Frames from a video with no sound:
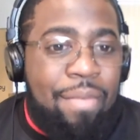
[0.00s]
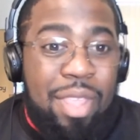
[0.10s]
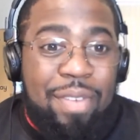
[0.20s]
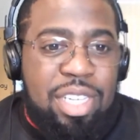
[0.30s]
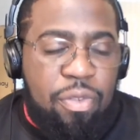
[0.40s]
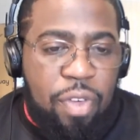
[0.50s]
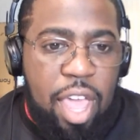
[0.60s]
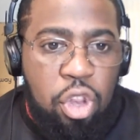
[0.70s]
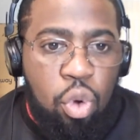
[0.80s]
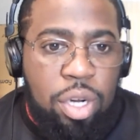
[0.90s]
Visit
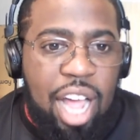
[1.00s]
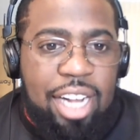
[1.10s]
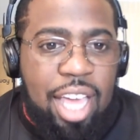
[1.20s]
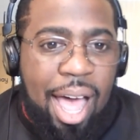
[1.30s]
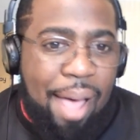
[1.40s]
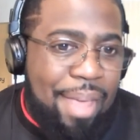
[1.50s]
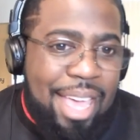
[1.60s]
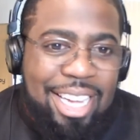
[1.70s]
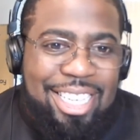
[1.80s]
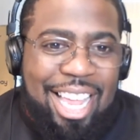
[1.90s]

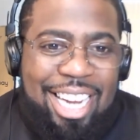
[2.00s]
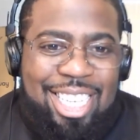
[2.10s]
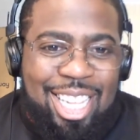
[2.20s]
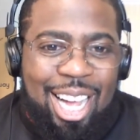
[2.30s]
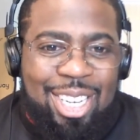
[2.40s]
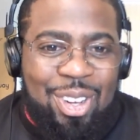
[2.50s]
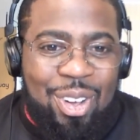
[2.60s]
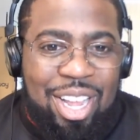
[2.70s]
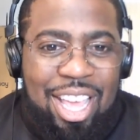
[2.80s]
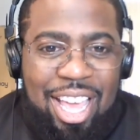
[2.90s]

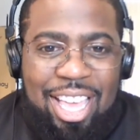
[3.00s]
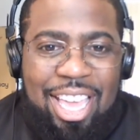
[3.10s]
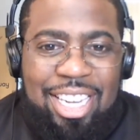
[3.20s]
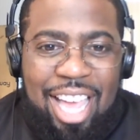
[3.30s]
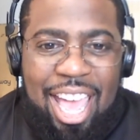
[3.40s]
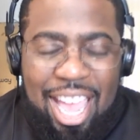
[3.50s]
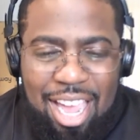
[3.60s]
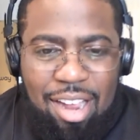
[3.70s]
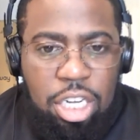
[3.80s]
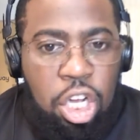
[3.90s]
FanDuel.com/LockedOn and get a
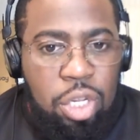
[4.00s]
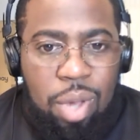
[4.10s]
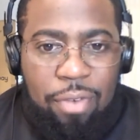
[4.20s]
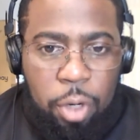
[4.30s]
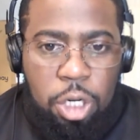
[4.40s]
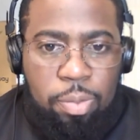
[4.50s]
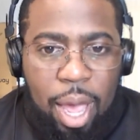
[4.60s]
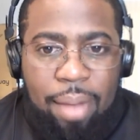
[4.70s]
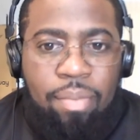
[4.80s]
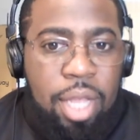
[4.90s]
no-sweat first bet